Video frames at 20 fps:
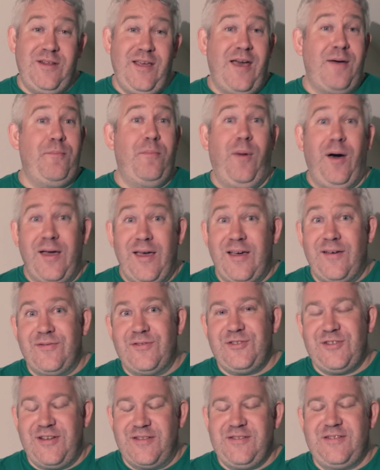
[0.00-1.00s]
yet might have
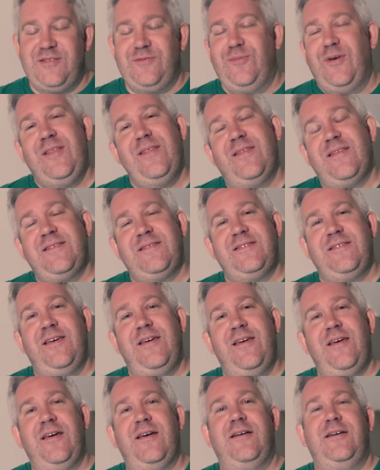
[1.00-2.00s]
a chance to win this
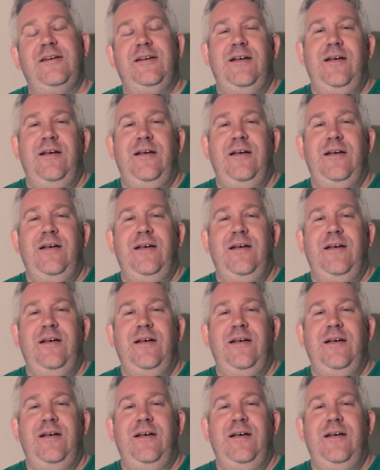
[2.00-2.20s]
year